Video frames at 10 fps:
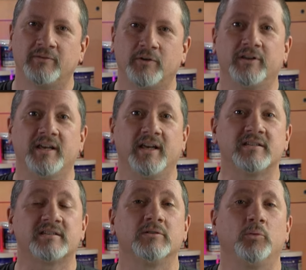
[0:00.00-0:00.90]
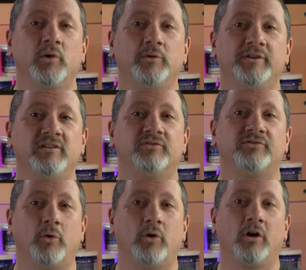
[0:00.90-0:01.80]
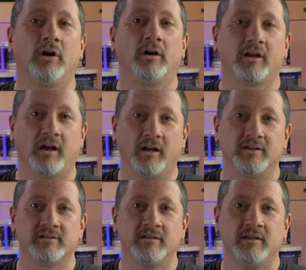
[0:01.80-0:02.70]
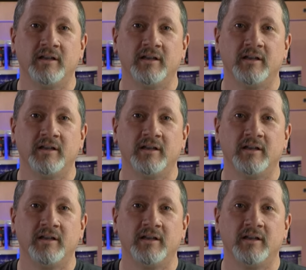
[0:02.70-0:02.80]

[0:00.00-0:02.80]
For this, we will need 4 colors.